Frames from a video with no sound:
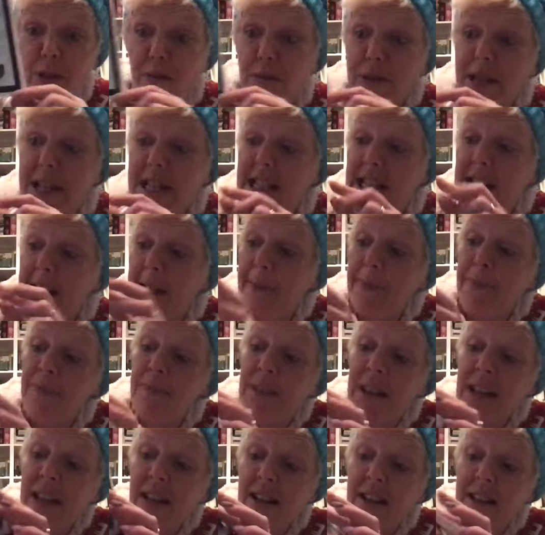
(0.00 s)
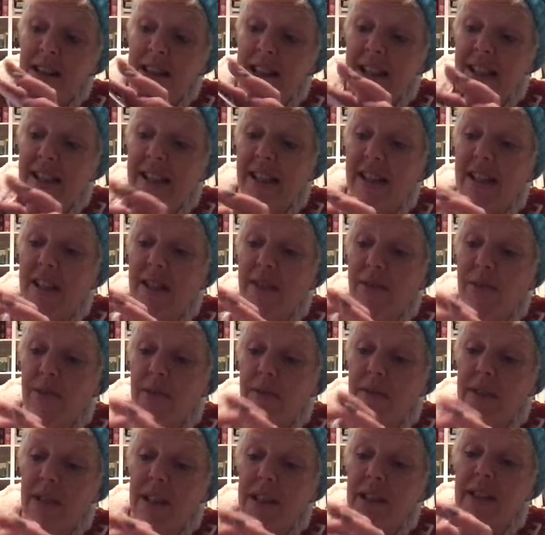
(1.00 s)
three D. This is,
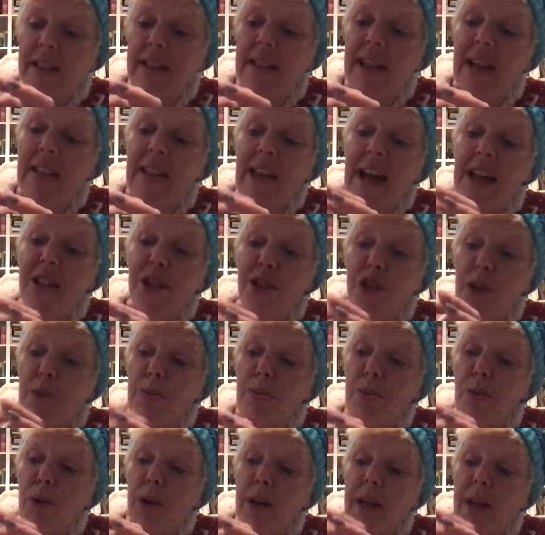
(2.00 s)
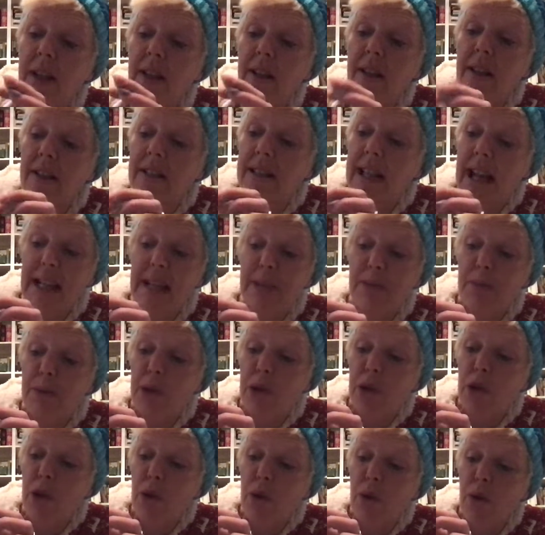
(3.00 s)
yeah, that's chipboardy. That's
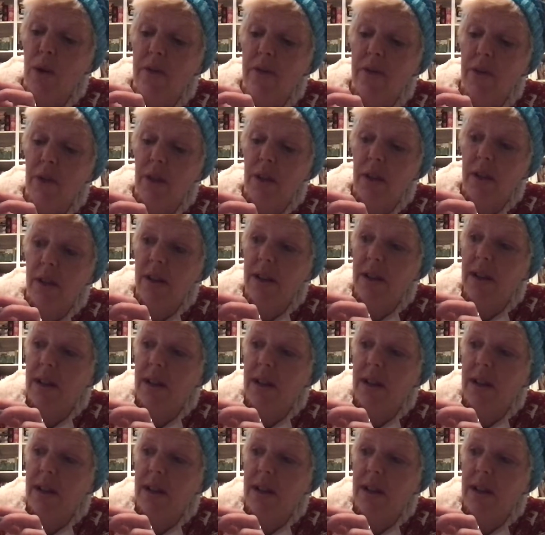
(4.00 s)
beautiful.